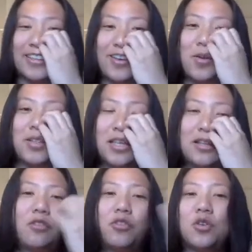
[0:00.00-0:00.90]
And
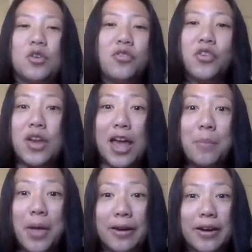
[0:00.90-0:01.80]
if you're
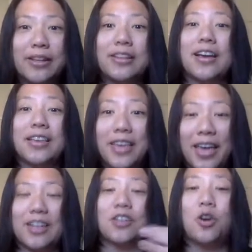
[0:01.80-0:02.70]
not a parent,
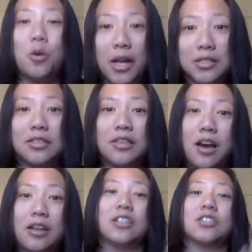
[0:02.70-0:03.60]
again, go back to
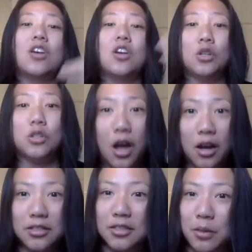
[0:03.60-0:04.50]
the audience.
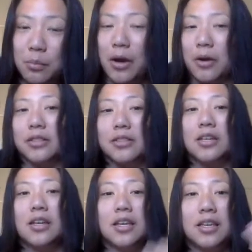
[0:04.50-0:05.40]
Talk to some
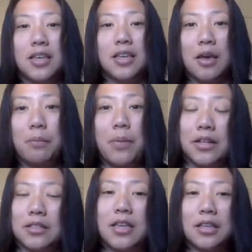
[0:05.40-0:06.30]
parents. Get
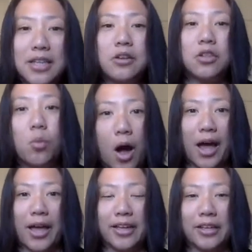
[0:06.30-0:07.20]
down to the
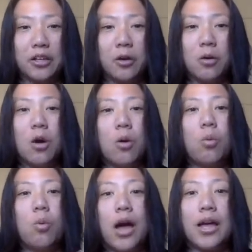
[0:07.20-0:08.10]
why.
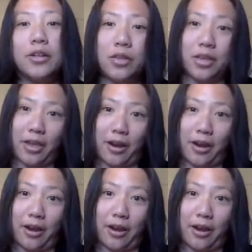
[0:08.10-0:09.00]
Why do they care?
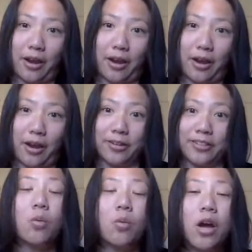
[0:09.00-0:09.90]
Like
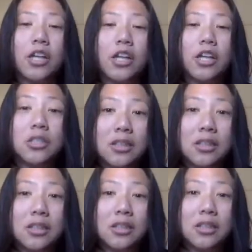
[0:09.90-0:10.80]
why should
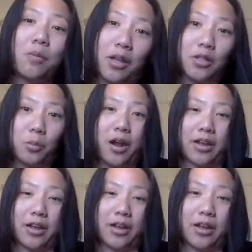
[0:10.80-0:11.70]
they care about this
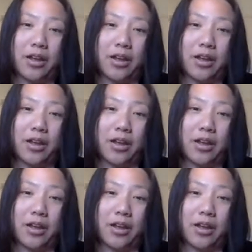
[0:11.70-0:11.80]
product?